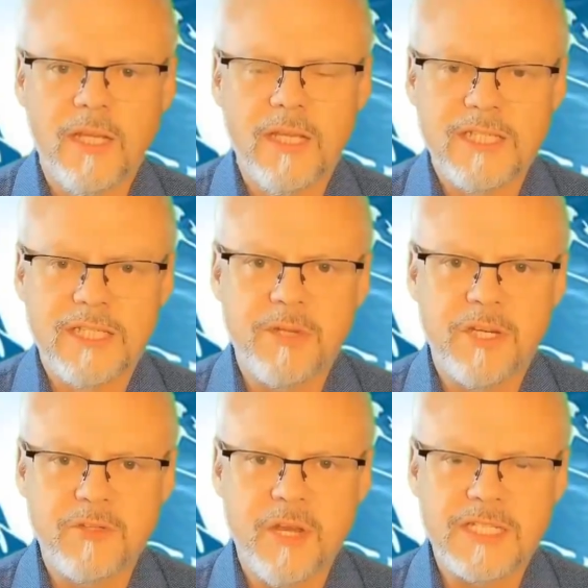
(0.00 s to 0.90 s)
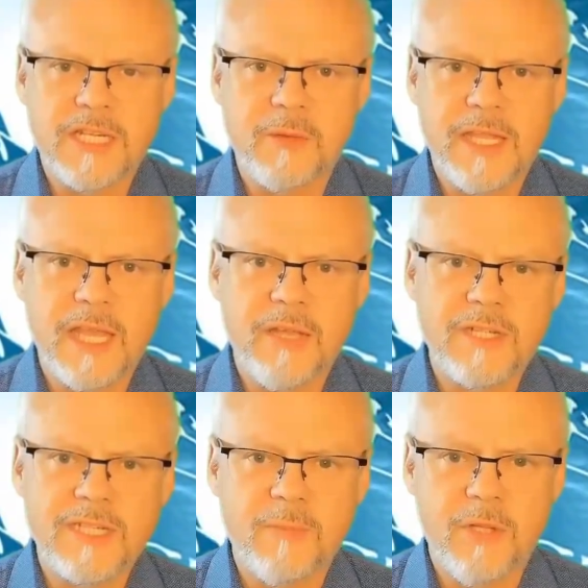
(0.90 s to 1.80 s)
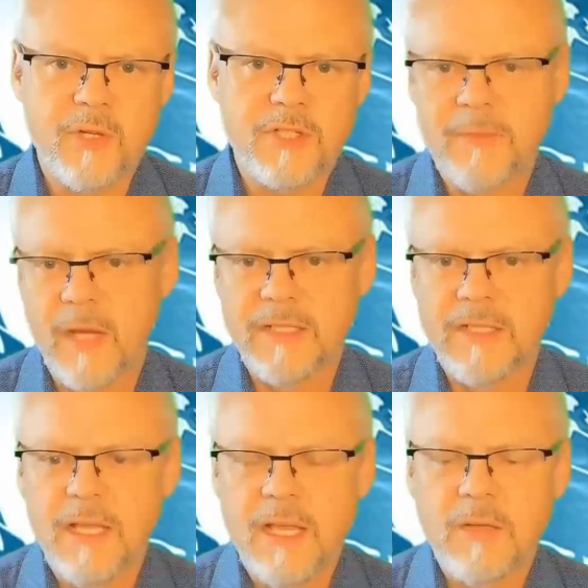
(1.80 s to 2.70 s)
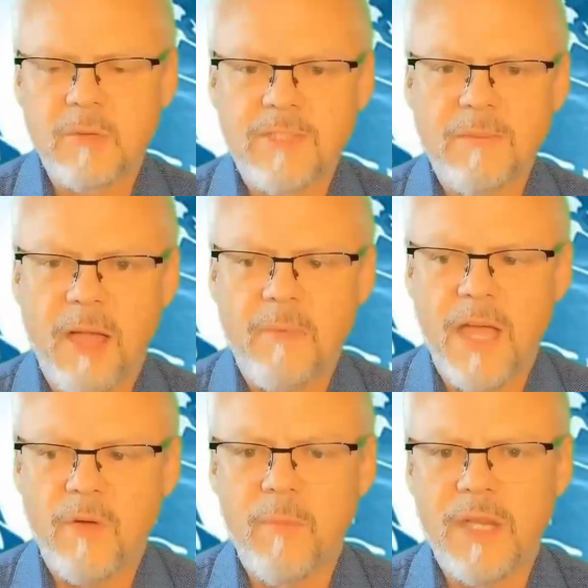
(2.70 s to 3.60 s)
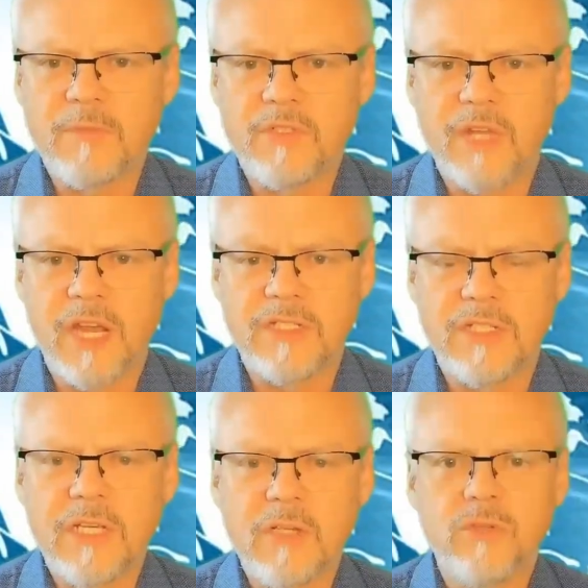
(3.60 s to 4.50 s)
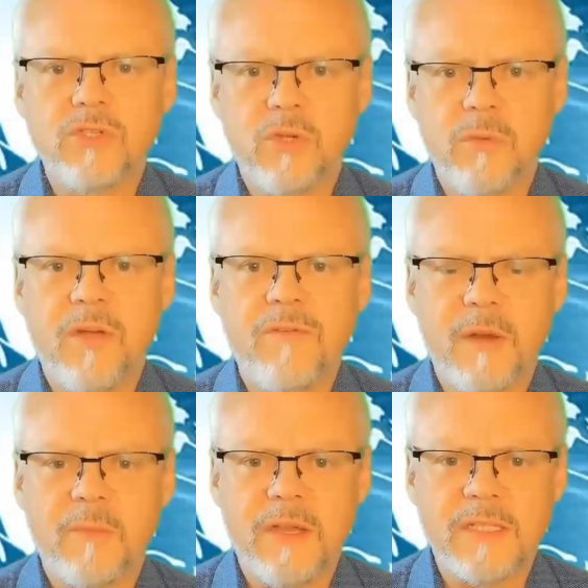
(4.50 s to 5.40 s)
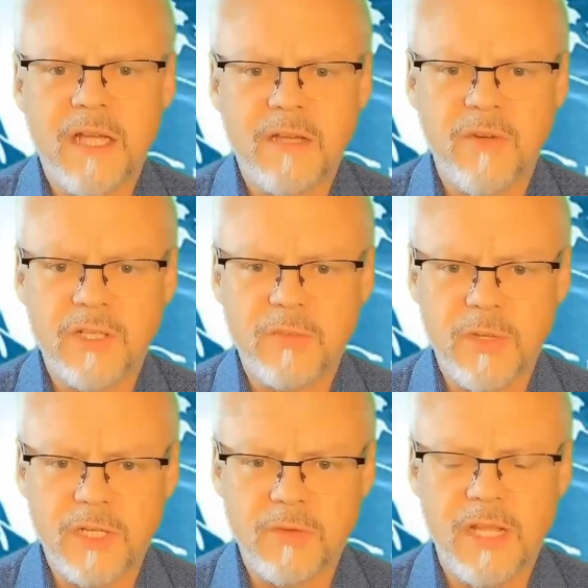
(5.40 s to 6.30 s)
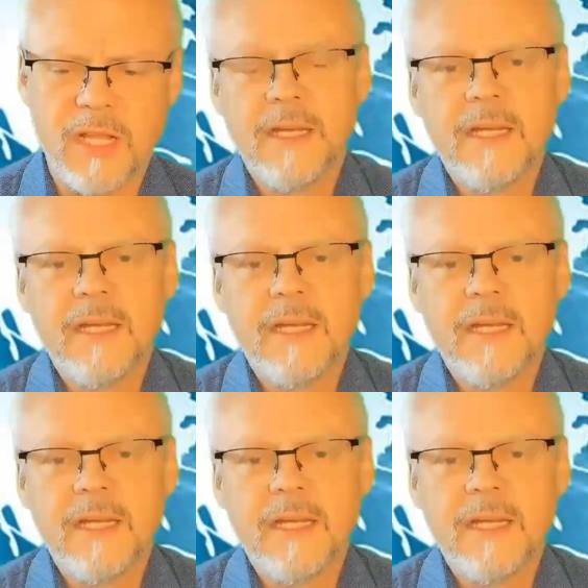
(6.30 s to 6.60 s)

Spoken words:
This is being addressed with an increase in military spend, as well as a manpower replacement strategy to ensure that we develop and maintain a functional military.